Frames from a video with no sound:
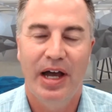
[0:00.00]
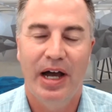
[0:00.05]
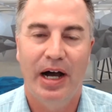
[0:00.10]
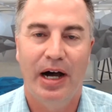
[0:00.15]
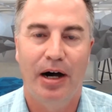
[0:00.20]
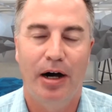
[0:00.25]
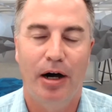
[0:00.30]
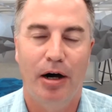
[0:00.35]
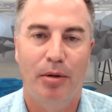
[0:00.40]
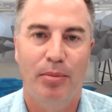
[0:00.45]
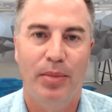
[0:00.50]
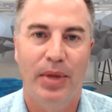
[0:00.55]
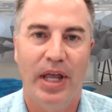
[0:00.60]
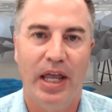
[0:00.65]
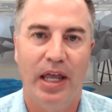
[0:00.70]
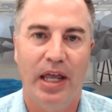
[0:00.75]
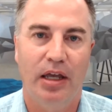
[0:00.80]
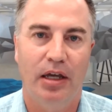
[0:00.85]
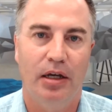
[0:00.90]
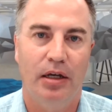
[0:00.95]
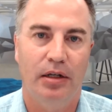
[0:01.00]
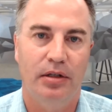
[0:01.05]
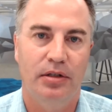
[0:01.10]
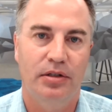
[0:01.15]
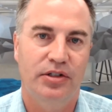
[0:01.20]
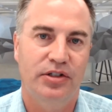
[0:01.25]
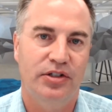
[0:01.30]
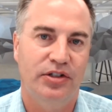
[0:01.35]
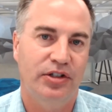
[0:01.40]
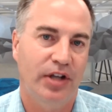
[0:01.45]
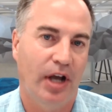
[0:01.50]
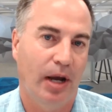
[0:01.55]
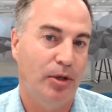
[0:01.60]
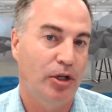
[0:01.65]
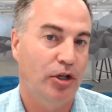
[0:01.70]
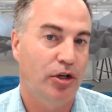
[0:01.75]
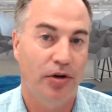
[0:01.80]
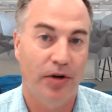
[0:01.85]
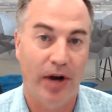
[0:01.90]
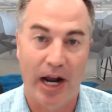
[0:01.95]
Um, and I mean,
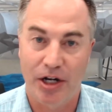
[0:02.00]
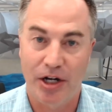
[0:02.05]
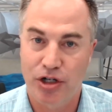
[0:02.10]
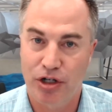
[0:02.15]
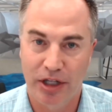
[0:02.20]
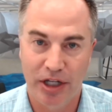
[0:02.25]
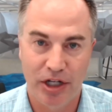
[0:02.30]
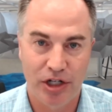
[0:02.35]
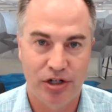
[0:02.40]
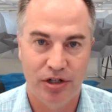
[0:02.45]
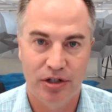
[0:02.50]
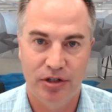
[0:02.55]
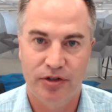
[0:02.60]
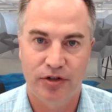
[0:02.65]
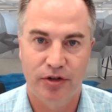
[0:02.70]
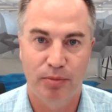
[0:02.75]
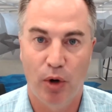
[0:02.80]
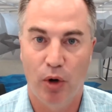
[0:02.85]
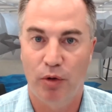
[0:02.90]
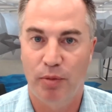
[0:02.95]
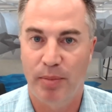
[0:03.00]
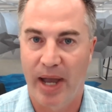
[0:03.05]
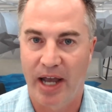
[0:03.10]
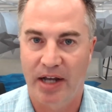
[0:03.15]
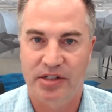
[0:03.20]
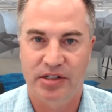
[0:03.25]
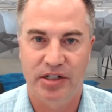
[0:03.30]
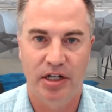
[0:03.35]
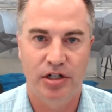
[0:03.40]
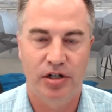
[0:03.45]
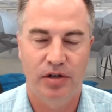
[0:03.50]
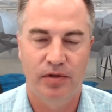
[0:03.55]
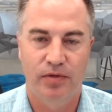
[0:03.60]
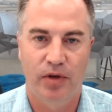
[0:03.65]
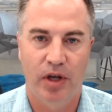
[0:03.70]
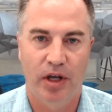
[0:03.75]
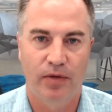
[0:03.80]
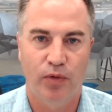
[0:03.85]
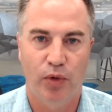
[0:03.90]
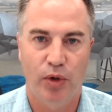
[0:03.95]
congratulations to both Backstage and,
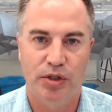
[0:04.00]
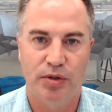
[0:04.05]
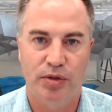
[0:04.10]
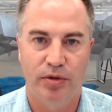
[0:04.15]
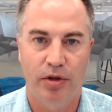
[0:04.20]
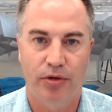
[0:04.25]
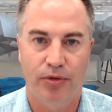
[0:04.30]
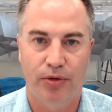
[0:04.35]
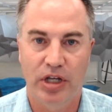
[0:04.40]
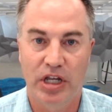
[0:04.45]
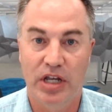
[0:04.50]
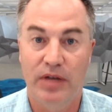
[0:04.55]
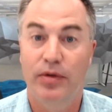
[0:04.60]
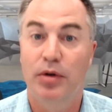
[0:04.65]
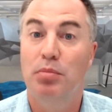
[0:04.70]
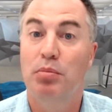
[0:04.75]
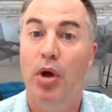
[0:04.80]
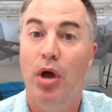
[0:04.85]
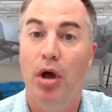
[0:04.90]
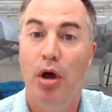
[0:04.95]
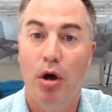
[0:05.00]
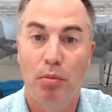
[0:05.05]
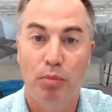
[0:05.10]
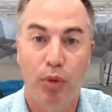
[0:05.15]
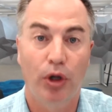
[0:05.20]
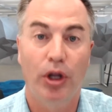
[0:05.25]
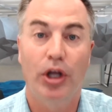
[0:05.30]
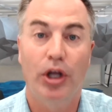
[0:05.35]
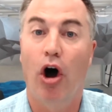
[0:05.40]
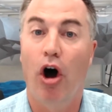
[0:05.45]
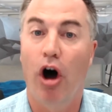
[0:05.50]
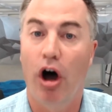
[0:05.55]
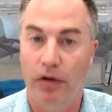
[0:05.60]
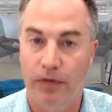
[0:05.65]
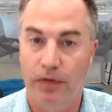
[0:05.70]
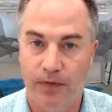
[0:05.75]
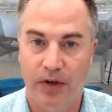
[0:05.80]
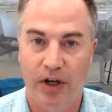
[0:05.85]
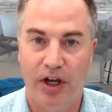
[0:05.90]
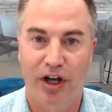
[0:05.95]
and Voice 103, even pulling
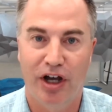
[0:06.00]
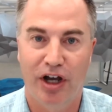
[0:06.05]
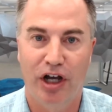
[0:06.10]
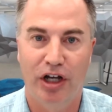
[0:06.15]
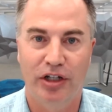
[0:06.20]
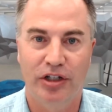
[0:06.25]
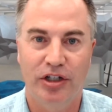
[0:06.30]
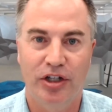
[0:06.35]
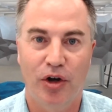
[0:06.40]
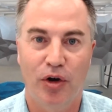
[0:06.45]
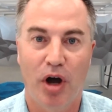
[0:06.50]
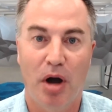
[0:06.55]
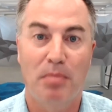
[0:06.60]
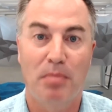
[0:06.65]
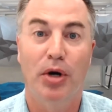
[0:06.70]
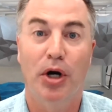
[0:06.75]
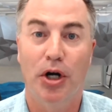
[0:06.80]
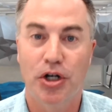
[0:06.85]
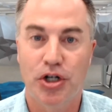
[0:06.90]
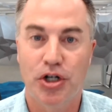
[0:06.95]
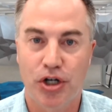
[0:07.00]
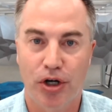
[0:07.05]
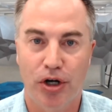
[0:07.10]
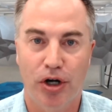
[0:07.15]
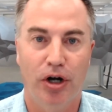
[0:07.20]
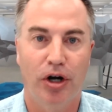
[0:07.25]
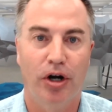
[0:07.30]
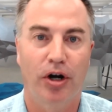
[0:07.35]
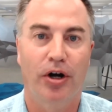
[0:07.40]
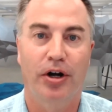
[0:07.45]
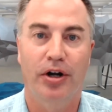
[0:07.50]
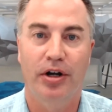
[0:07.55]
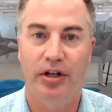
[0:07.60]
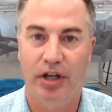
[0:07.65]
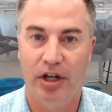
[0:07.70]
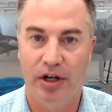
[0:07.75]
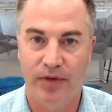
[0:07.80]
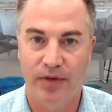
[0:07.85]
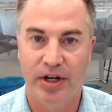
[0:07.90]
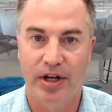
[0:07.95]
off, uh, you know, a merger or
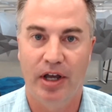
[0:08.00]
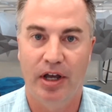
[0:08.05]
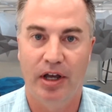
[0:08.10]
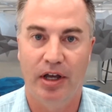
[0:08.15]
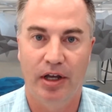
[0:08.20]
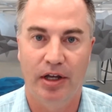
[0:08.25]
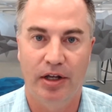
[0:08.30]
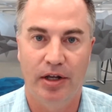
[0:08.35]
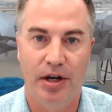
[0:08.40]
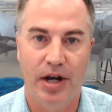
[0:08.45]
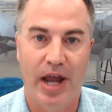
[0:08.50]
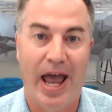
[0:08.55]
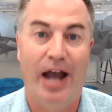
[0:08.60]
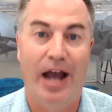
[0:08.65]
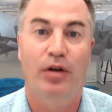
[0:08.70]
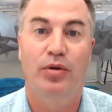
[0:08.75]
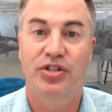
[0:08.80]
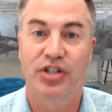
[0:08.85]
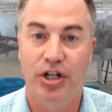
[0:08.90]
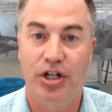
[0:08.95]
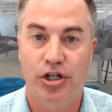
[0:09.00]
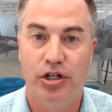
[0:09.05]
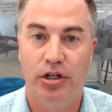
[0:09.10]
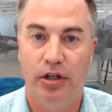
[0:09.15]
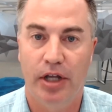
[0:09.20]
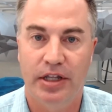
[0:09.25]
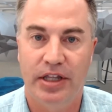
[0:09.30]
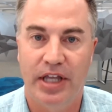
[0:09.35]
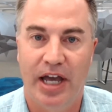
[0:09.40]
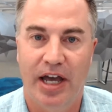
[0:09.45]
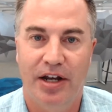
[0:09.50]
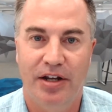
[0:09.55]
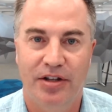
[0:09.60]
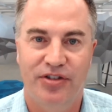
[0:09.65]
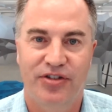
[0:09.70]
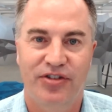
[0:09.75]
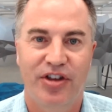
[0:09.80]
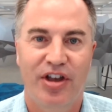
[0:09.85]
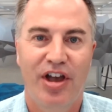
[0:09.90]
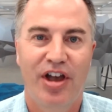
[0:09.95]
kind of an, uh, an acquisition like that
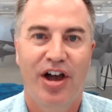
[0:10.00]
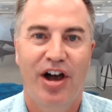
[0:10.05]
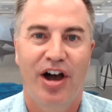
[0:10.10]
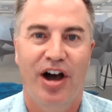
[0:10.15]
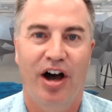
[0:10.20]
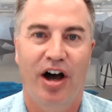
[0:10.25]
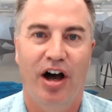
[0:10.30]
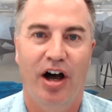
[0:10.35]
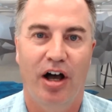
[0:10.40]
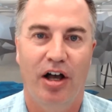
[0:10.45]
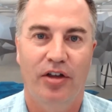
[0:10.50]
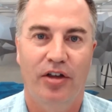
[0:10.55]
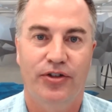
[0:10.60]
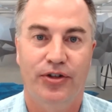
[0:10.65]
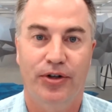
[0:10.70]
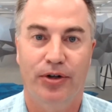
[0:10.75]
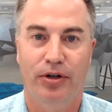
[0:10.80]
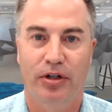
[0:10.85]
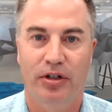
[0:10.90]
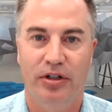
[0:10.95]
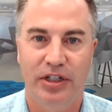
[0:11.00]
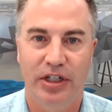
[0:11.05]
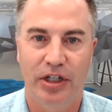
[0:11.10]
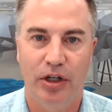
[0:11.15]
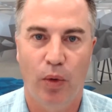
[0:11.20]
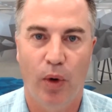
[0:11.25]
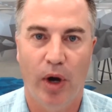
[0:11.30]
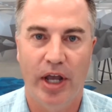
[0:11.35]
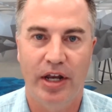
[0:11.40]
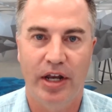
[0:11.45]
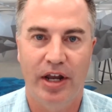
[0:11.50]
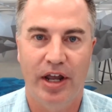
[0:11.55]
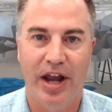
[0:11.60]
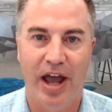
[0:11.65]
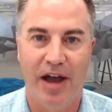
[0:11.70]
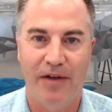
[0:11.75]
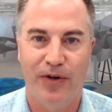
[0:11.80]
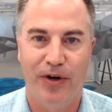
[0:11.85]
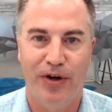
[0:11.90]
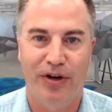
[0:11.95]
is uh, certainly quite an
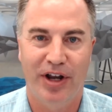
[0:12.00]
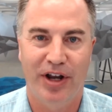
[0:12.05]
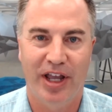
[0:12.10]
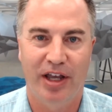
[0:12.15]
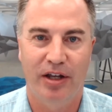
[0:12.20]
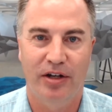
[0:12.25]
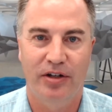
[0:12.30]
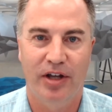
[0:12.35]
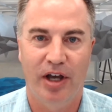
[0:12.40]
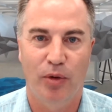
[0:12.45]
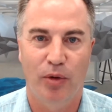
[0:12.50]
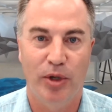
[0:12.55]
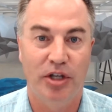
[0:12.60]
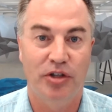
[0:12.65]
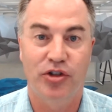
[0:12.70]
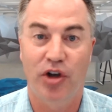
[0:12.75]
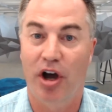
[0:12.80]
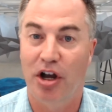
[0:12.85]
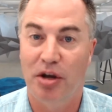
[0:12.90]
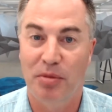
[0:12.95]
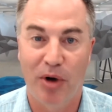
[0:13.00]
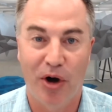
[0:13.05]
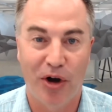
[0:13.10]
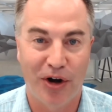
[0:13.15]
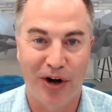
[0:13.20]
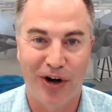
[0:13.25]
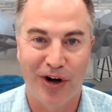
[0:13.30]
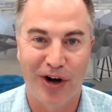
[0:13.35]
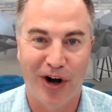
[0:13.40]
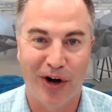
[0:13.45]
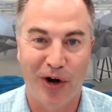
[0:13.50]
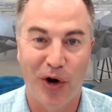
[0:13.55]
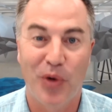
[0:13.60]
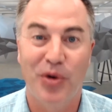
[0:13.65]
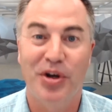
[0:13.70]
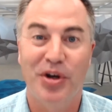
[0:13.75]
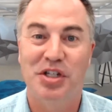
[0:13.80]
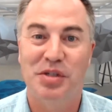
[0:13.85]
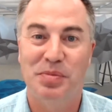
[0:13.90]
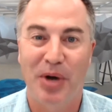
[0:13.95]
effort. And uh, we can talk about our, our own
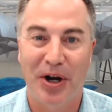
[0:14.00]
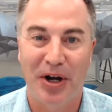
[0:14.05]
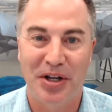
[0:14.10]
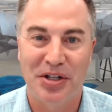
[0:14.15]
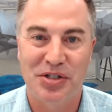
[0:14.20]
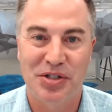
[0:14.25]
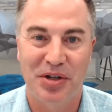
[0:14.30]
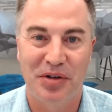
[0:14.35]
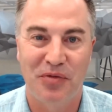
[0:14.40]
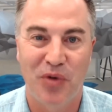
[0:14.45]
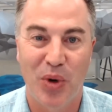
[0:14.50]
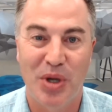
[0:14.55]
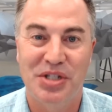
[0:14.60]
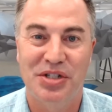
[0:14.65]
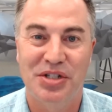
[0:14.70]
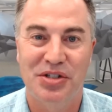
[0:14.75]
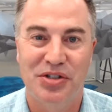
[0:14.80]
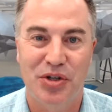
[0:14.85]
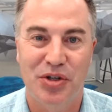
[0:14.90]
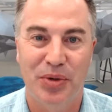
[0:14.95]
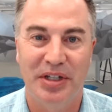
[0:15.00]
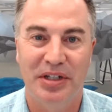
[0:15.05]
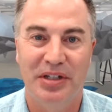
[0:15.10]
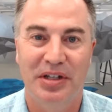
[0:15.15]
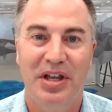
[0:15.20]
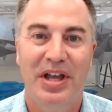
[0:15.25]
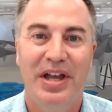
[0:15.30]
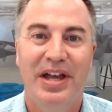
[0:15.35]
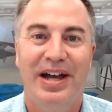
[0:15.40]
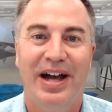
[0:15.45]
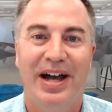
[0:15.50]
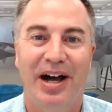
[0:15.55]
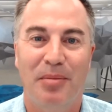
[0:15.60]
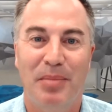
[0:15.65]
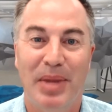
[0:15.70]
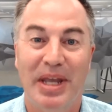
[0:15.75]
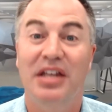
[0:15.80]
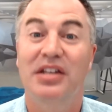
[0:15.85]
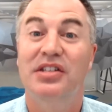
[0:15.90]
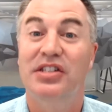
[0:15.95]
experience of voices doing, uh,
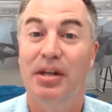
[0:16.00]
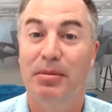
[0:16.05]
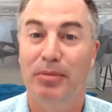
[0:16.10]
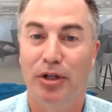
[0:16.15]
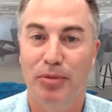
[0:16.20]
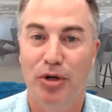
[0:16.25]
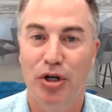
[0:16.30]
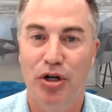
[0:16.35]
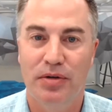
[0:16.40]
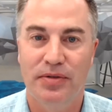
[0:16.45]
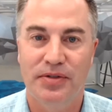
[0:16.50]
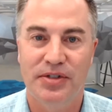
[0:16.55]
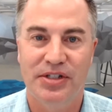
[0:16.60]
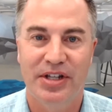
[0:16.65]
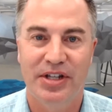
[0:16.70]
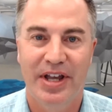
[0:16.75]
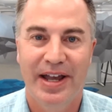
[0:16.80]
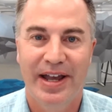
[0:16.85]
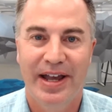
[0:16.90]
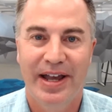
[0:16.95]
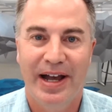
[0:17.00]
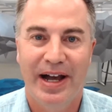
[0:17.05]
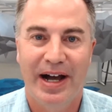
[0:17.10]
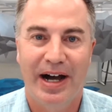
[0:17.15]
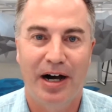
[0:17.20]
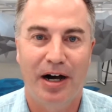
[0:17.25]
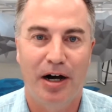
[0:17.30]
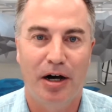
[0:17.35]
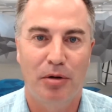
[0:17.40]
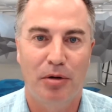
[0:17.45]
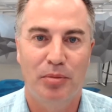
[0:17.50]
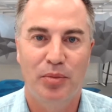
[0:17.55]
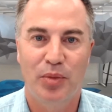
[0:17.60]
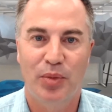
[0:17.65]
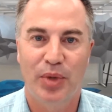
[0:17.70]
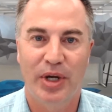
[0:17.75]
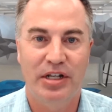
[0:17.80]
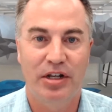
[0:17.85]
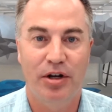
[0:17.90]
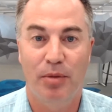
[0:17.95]
making similar moves. Um,
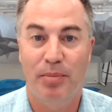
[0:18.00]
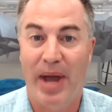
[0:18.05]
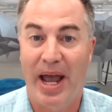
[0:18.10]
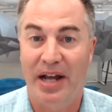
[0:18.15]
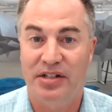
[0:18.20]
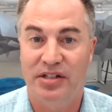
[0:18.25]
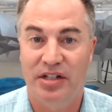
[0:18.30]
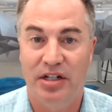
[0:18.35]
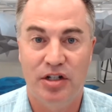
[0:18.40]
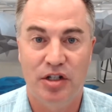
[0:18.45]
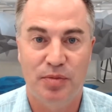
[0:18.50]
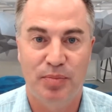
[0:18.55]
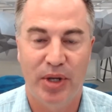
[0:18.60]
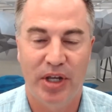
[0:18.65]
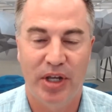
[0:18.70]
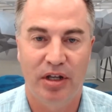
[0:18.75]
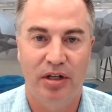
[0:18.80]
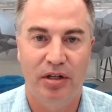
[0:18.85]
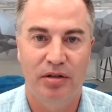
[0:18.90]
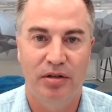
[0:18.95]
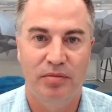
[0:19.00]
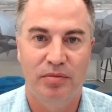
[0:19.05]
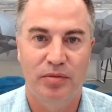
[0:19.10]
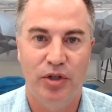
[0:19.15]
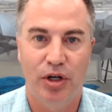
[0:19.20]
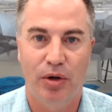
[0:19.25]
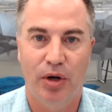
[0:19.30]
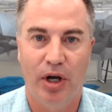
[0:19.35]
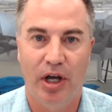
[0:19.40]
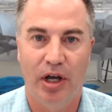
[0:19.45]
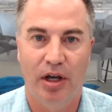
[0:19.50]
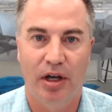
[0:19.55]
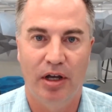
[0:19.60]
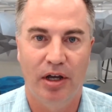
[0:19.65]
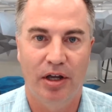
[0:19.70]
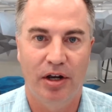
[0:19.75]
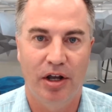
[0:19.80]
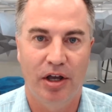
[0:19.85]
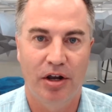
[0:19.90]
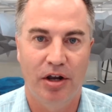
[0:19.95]
but you know, Backstage has been you know a,
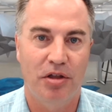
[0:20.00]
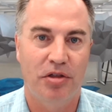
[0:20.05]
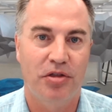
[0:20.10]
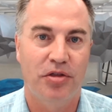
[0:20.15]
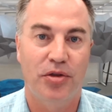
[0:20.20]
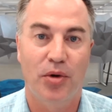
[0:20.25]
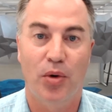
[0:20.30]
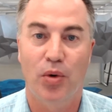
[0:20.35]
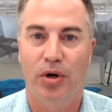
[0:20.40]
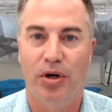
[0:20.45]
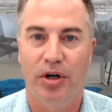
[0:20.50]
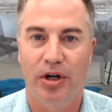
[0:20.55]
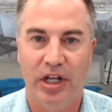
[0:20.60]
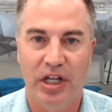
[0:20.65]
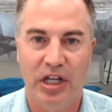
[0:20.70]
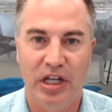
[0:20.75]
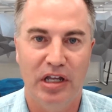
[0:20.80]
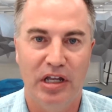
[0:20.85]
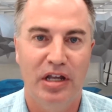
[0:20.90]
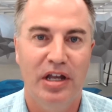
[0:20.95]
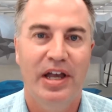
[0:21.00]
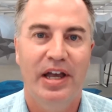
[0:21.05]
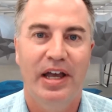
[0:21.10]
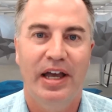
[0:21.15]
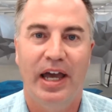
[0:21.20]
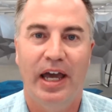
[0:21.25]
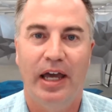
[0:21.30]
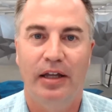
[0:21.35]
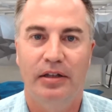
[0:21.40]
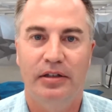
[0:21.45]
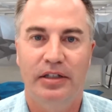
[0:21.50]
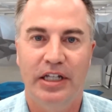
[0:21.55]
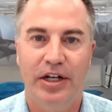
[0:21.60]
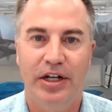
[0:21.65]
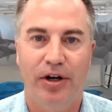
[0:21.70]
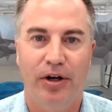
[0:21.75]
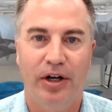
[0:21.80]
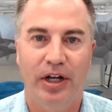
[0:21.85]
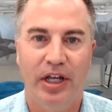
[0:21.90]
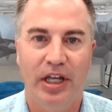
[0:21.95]
a, an authority and
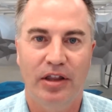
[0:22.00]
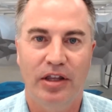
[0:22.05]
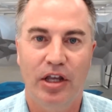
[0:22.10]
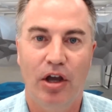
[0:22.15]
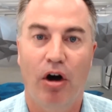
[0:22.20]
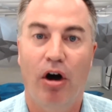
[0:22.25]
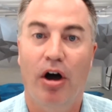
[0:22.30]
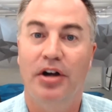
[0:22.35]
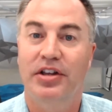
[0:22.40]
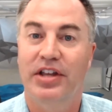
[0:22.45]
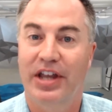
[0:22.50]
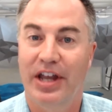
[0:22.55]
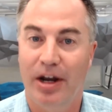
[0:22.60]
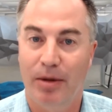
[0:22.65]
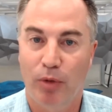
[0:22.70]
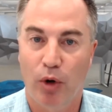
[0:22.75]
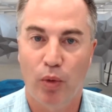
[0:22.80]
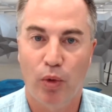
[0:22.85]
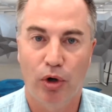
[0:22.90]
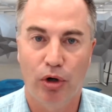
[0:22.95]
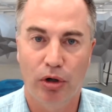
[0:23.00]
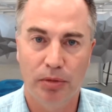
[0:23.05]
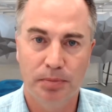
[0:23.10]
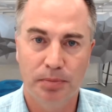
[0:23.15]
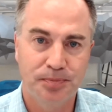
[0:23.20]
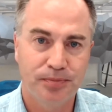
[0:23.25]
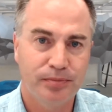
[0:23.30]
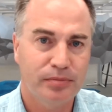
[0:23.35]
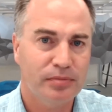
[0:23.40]
leader in the on-camera world.